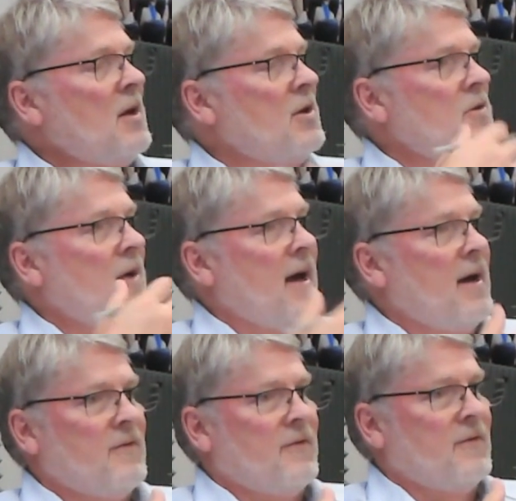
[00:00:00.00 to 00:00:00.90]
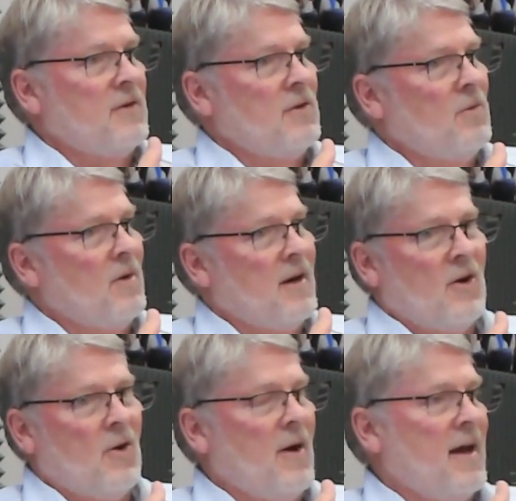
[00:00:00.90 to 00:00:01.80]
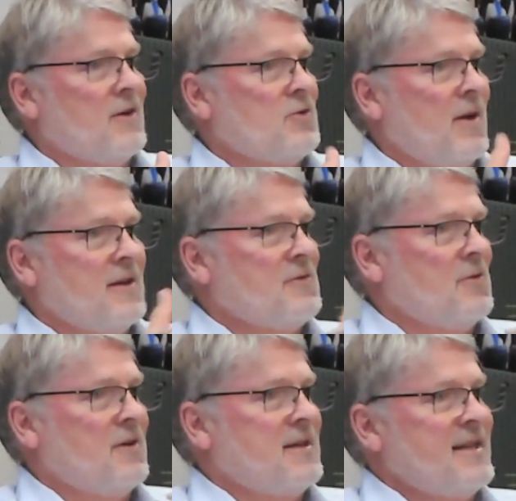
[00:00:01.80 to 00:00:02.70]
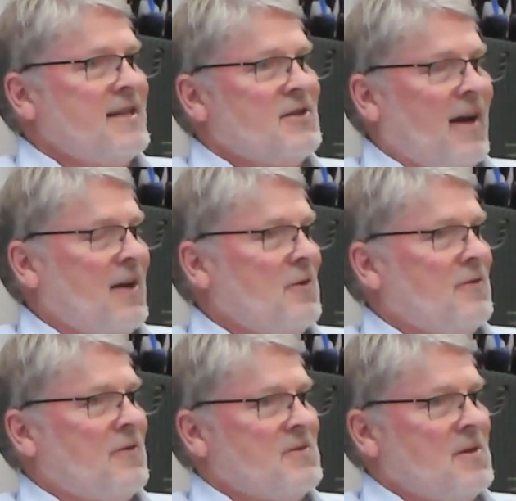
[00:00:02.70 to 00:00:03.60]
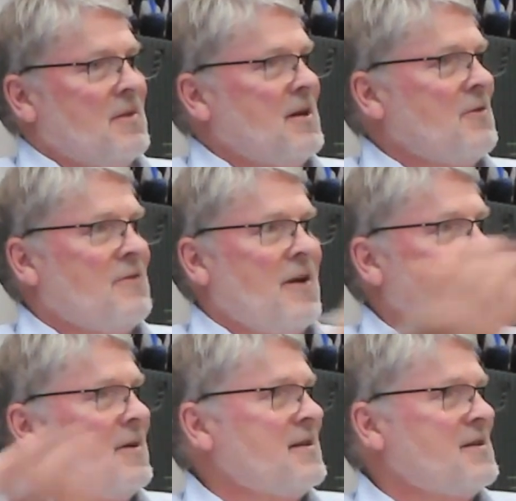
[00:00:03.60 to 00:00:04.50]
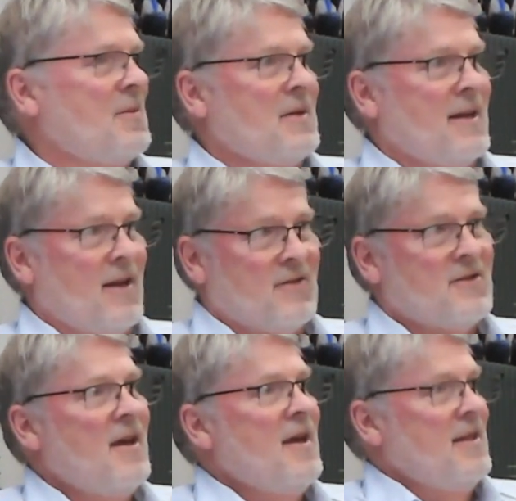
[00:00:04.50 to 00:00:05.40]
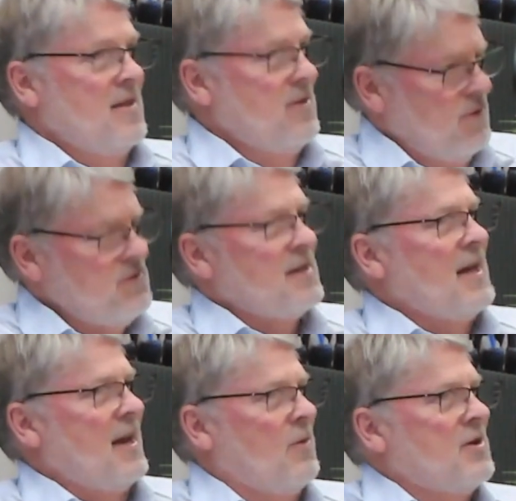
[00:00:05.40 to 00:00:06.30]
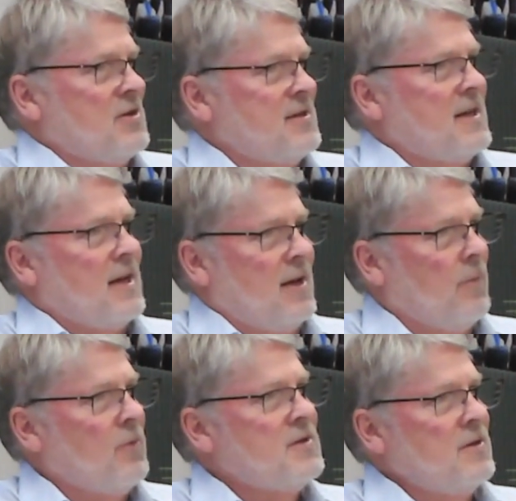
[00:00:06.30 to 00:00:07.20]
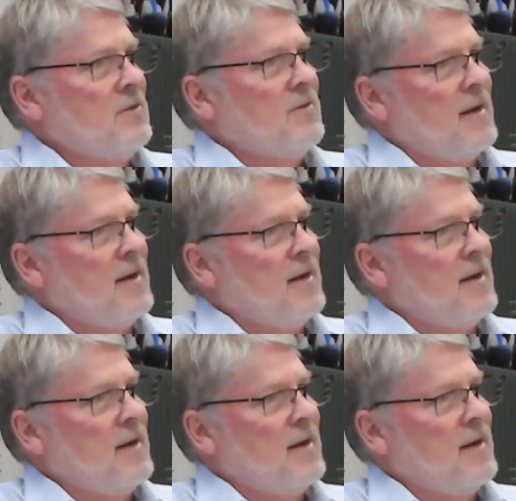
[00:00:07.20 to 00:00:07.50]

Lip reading: you want to know how to transfer a deed title from somebody in your family to somebody else. Those are the kind of questions I can help with too, right?